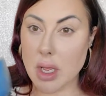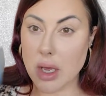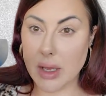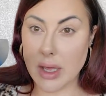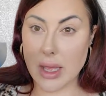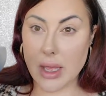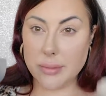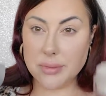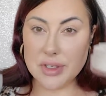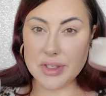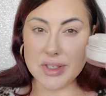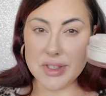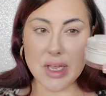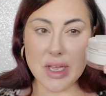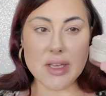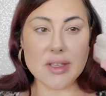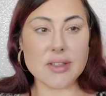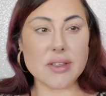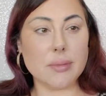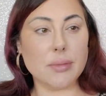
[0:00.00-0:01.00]
Okay, I'm just
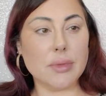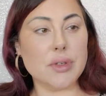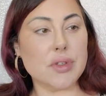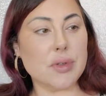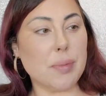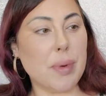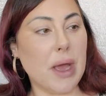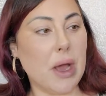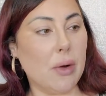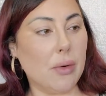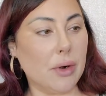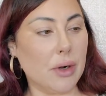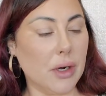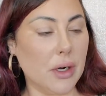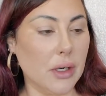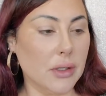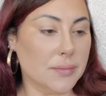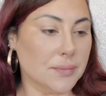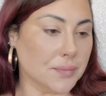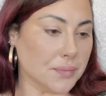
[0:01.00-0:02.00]
taking some loose
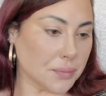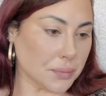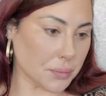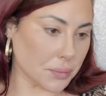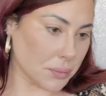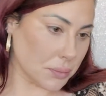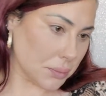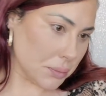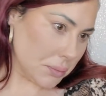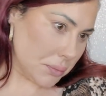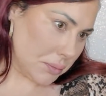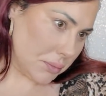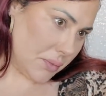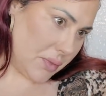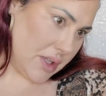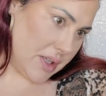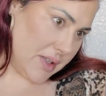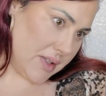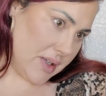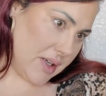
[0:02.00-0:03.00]
powder.
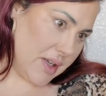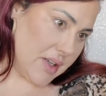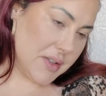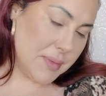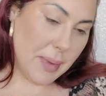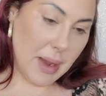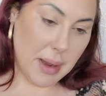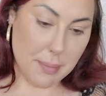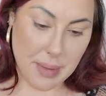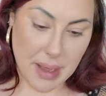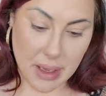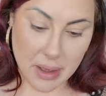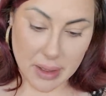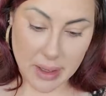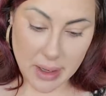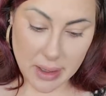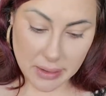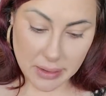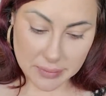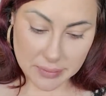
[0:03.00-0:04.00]
This is by
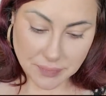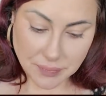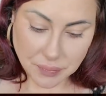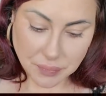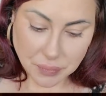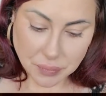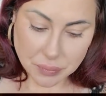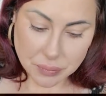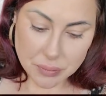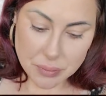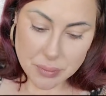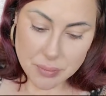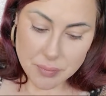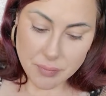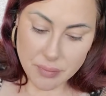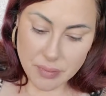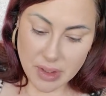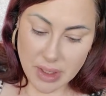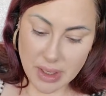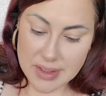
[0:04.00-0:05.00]
Becca
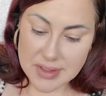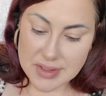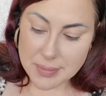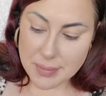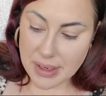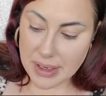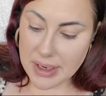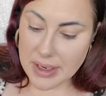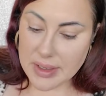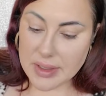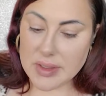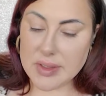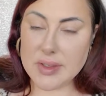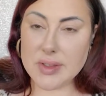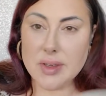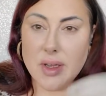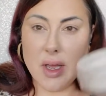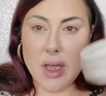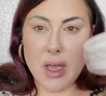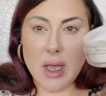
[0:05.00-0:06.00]
Cosmetics.